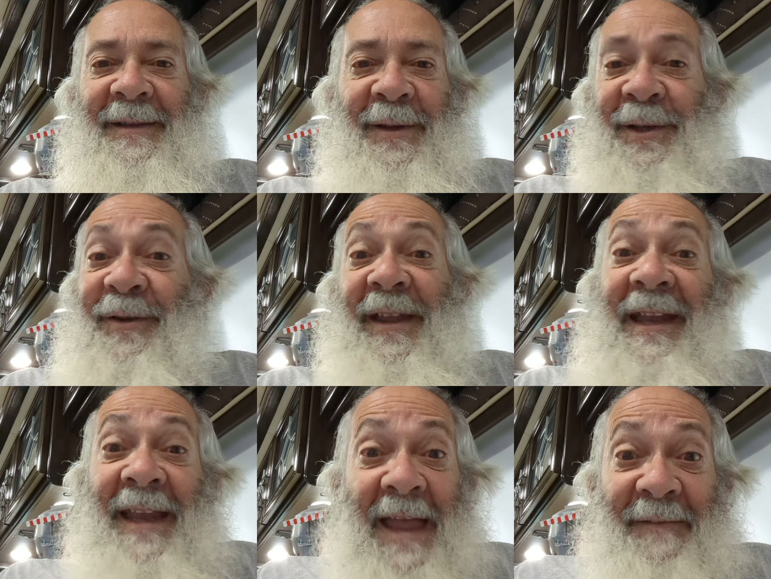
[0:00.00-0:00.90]
This year they
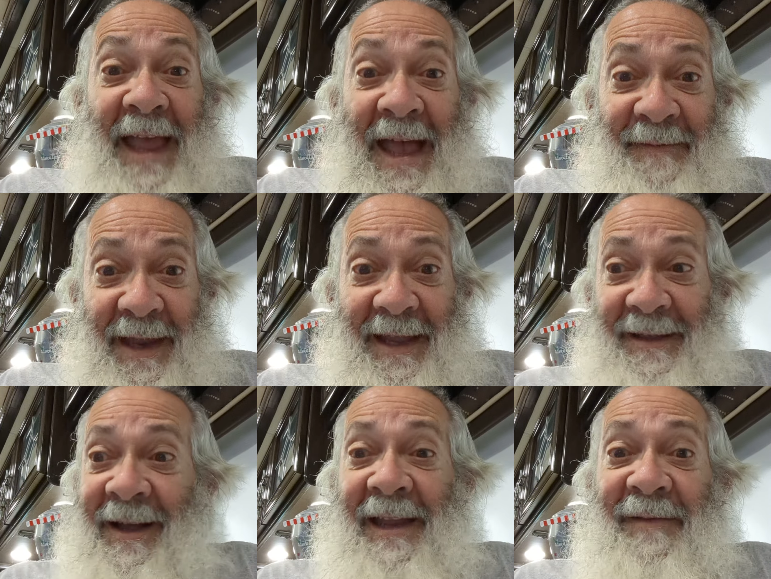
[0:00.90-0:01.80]
didn't even have any.
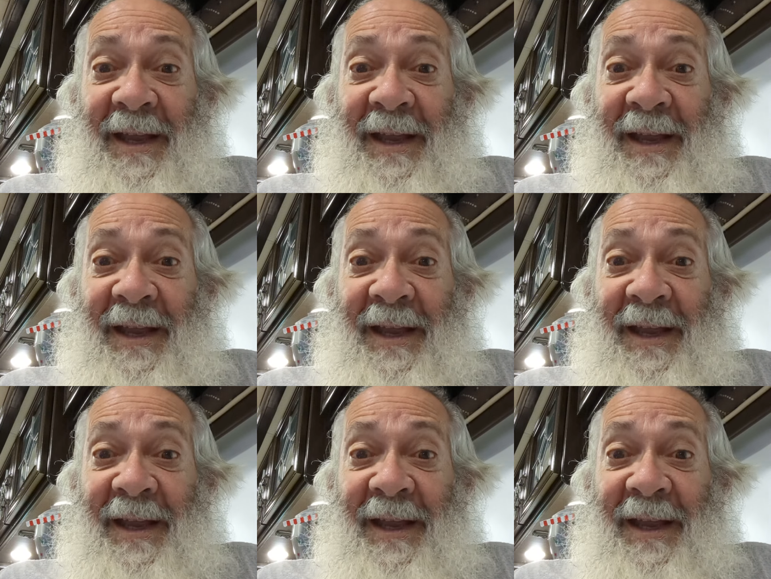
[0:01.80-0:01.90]
Not even